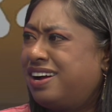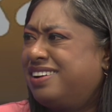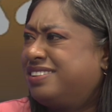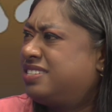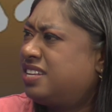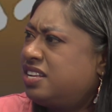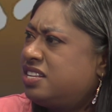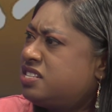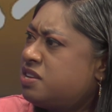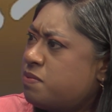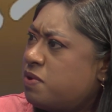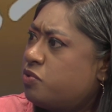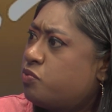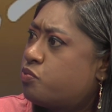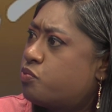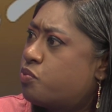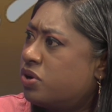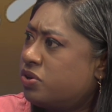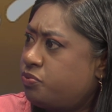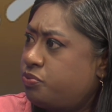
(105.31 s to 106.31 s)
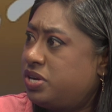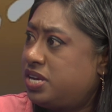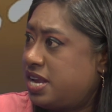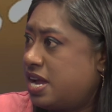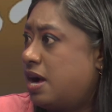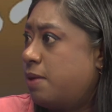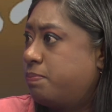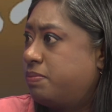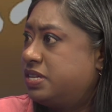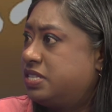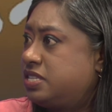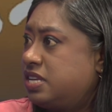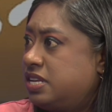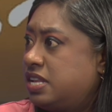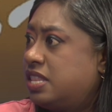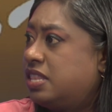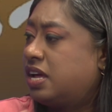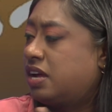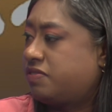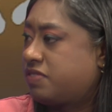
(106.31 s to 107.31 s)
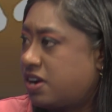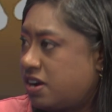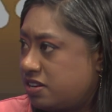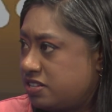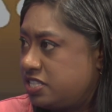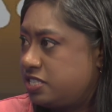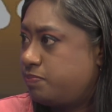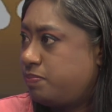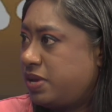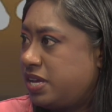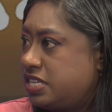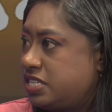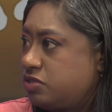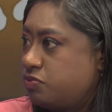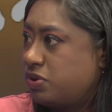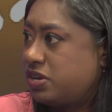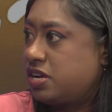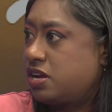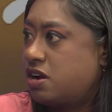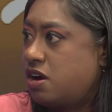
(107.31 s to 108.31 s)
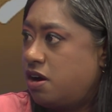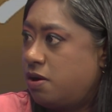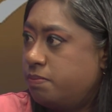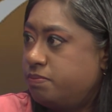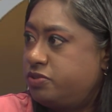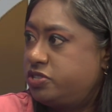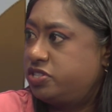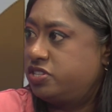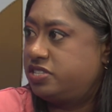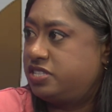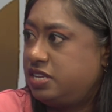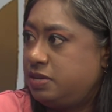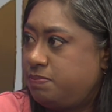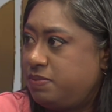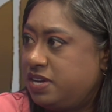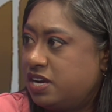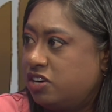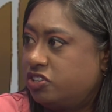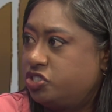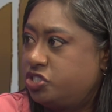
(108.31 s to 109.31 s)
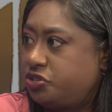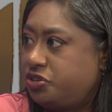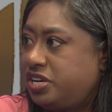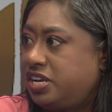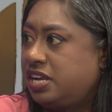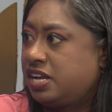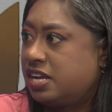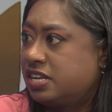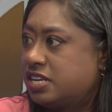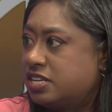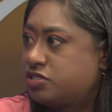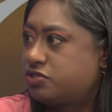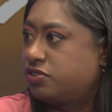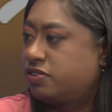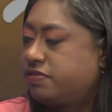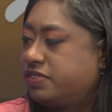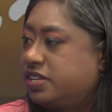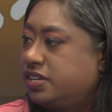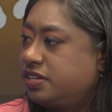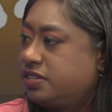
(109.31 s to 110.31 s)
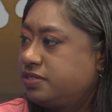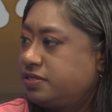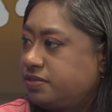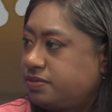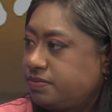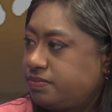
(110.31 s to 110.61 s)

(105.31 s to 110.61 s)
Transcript: tell us about what really happens in the lifeguard space when it comes to CPR training and that sort of thing.